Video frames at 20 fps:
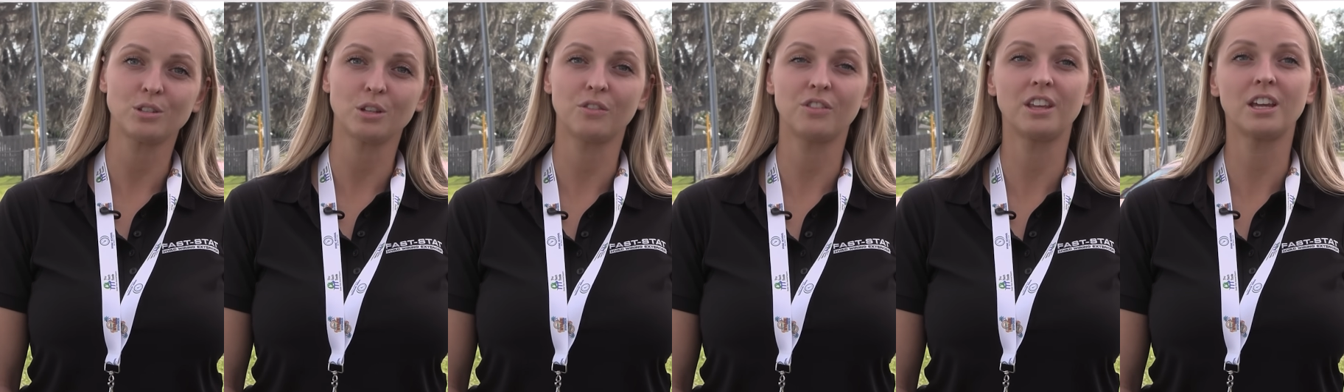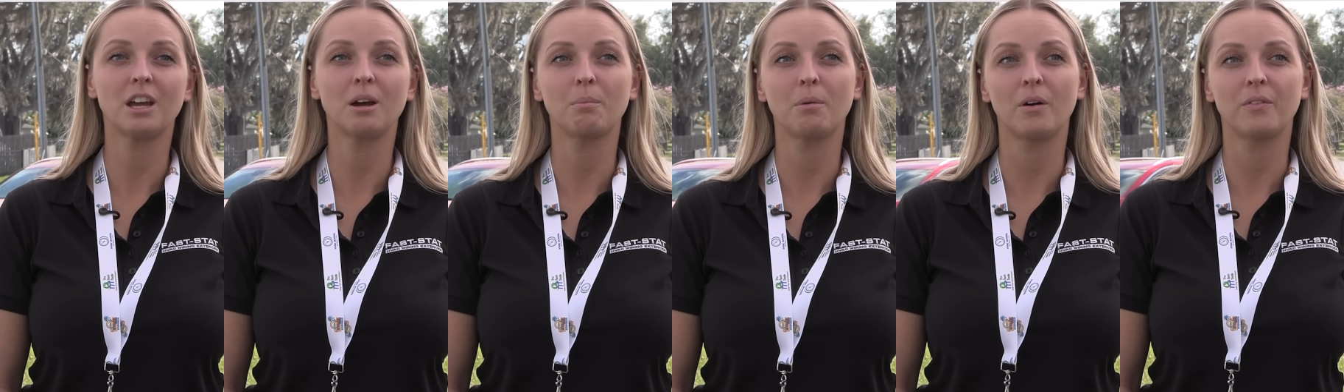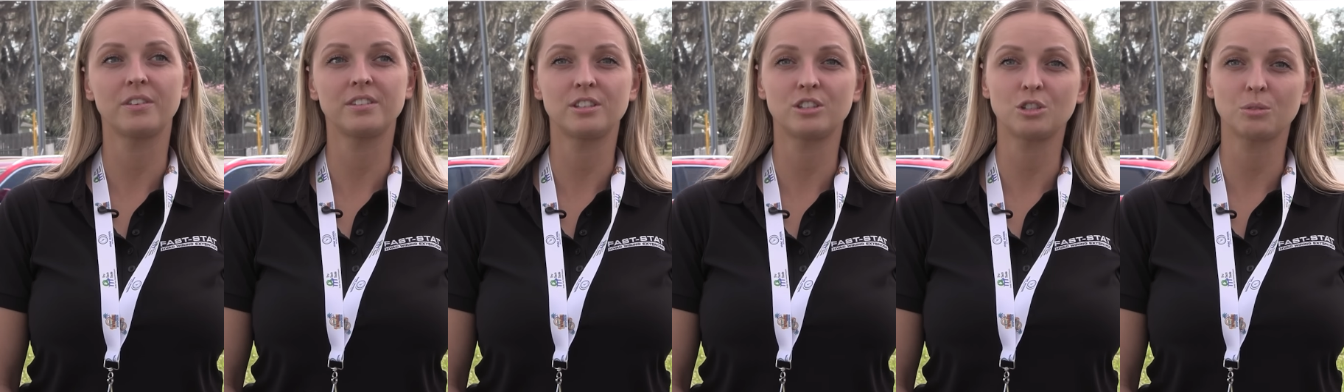So think
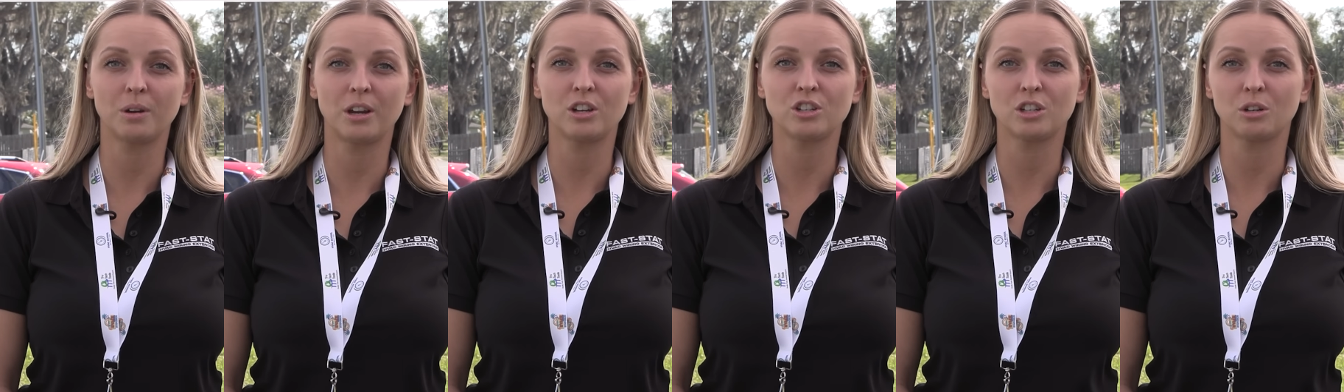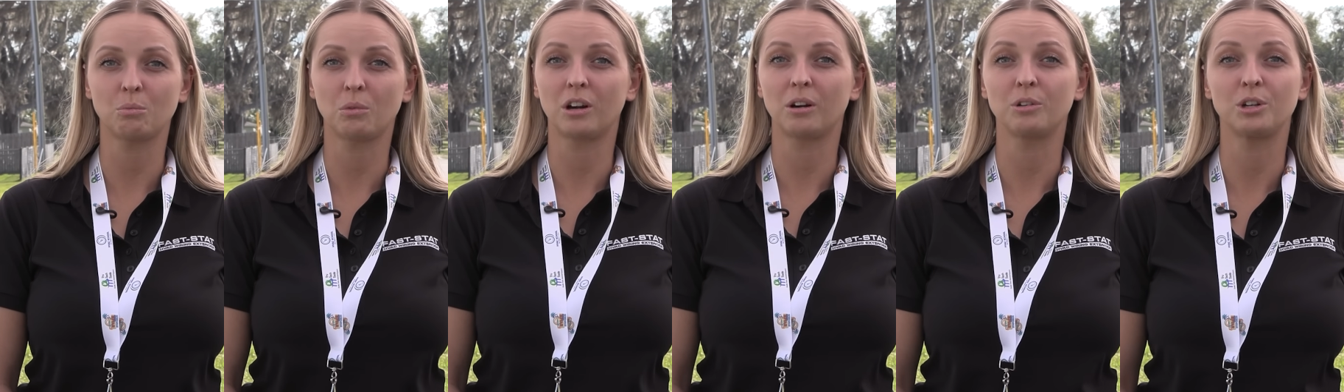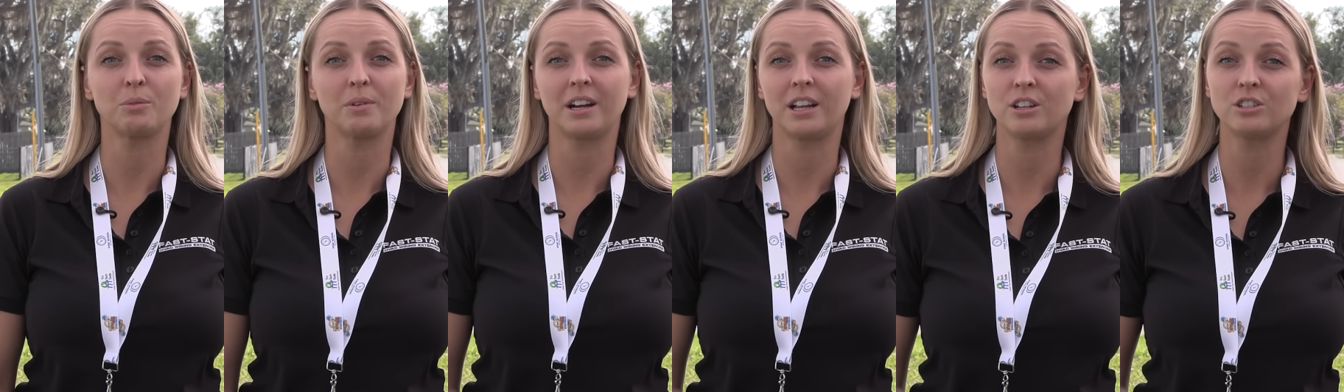about the situation where
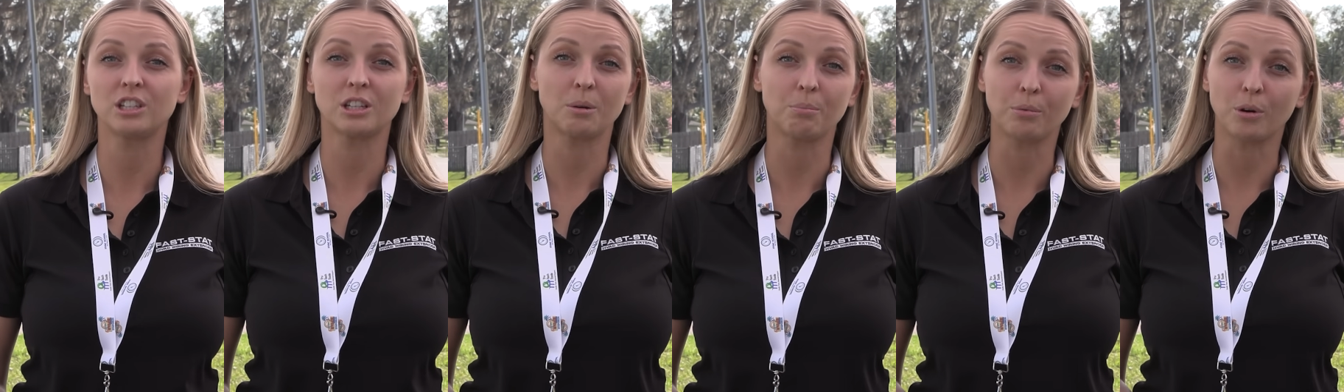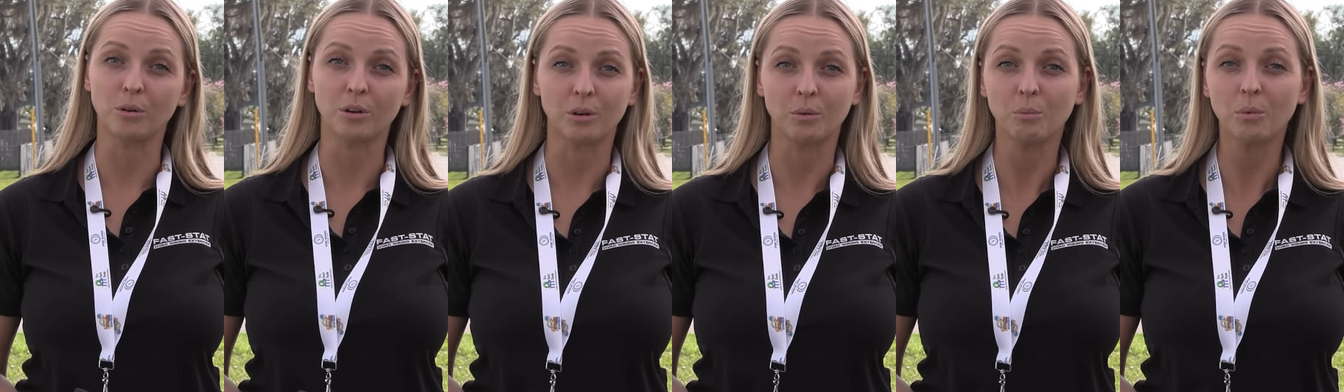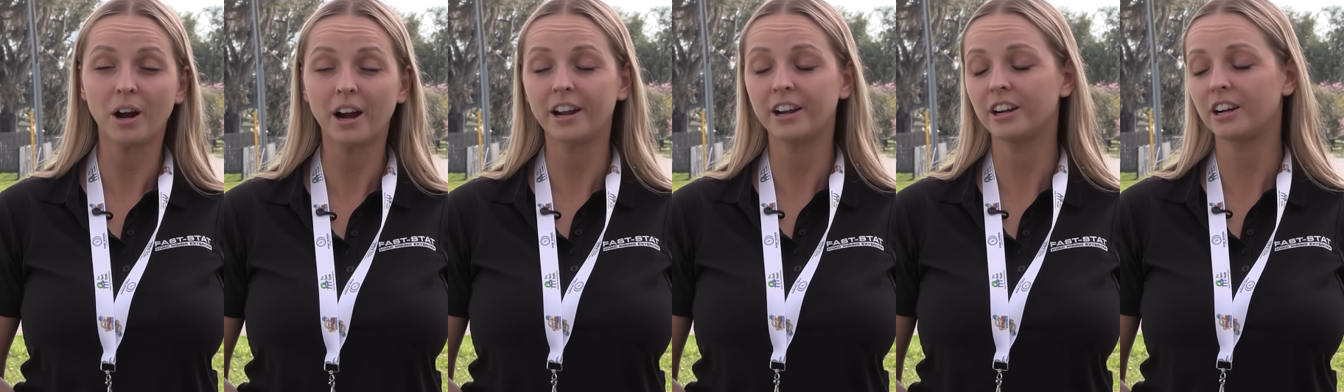you're running into like a broken
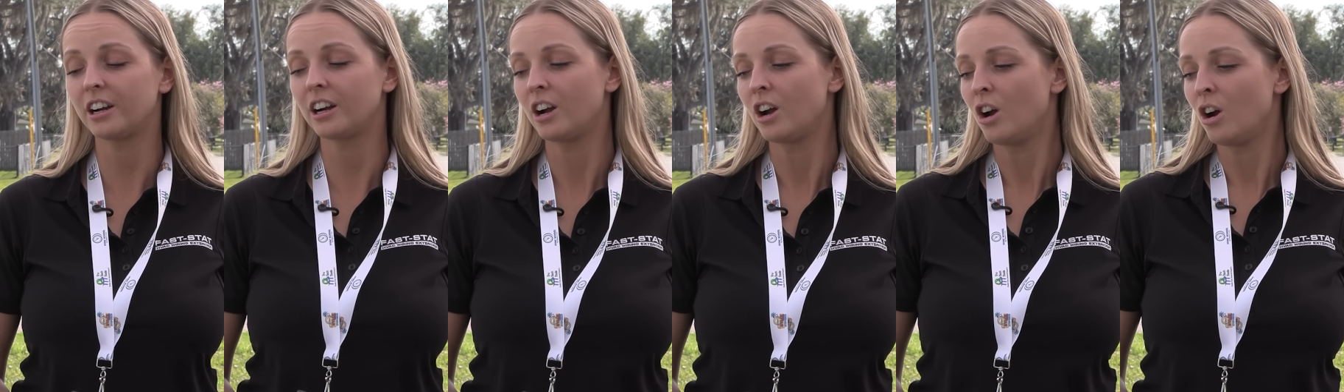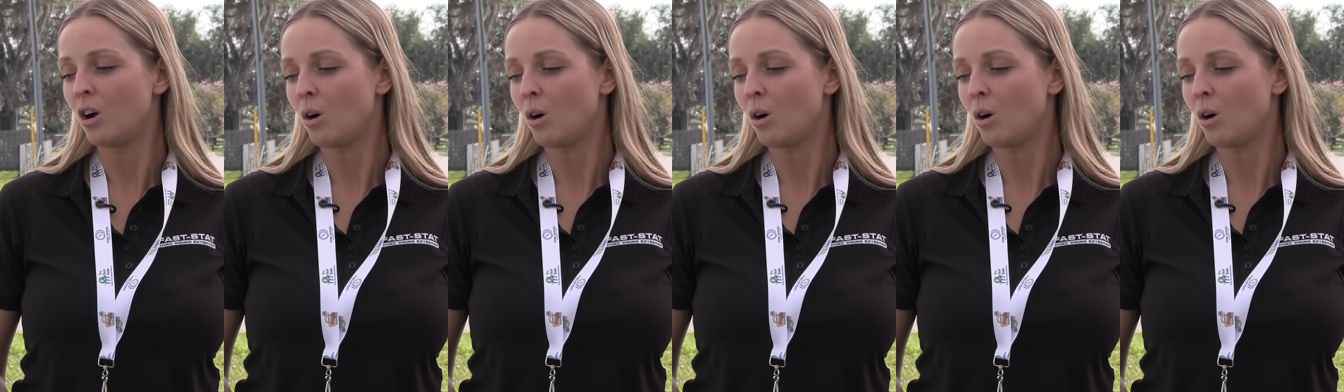wire